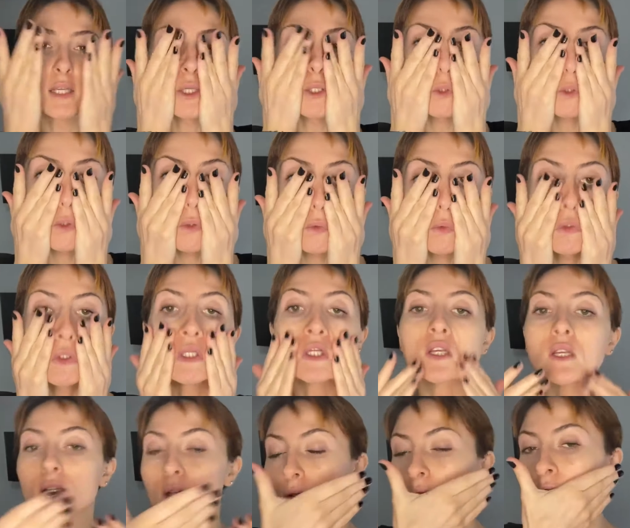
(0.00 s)
You don't
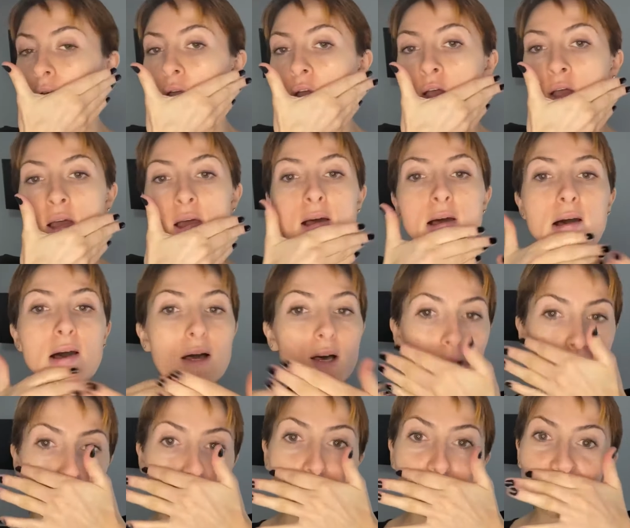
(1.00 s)
need a
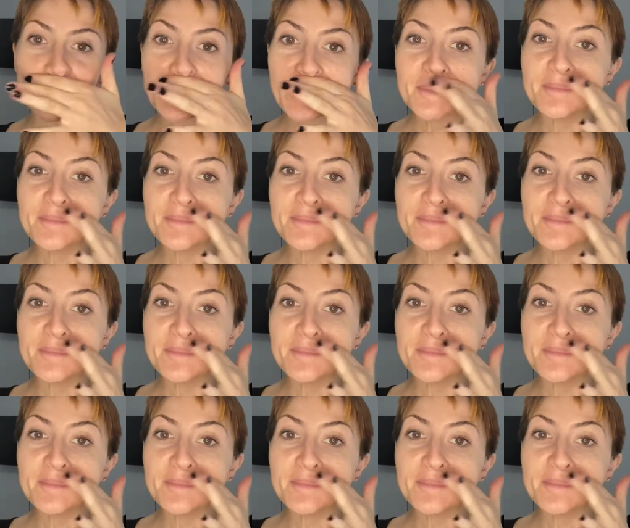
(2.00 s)
lot of it.